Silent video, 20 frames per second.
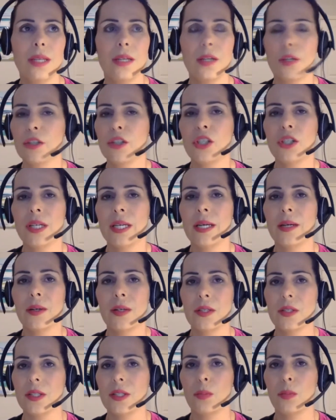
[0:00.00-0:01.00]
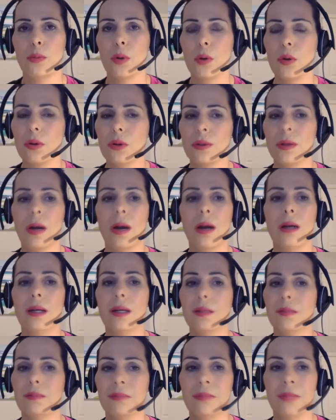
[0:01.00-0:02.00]
urgent care because they broke their
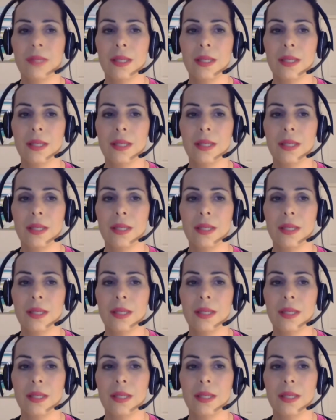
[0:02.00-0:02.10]
arm,